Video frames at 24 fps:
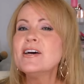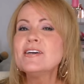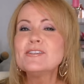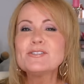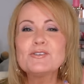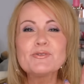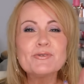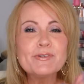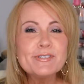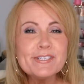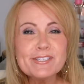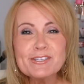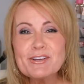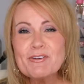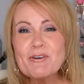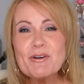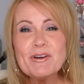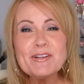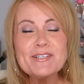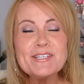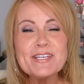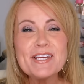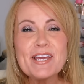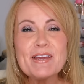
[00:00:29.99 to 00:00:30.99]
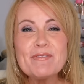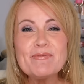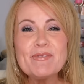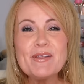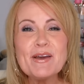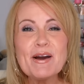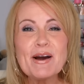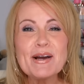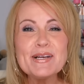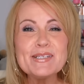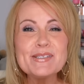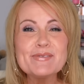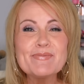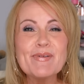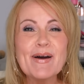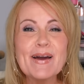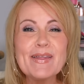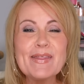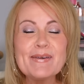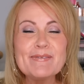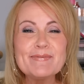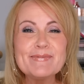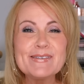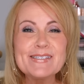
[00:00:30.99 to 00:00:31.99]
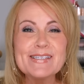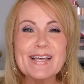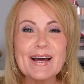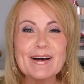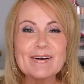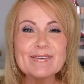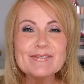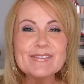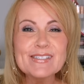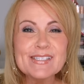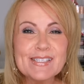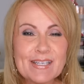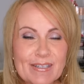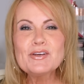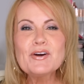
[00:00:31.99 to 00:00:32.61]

So we're just going to keep the eyes by themselves.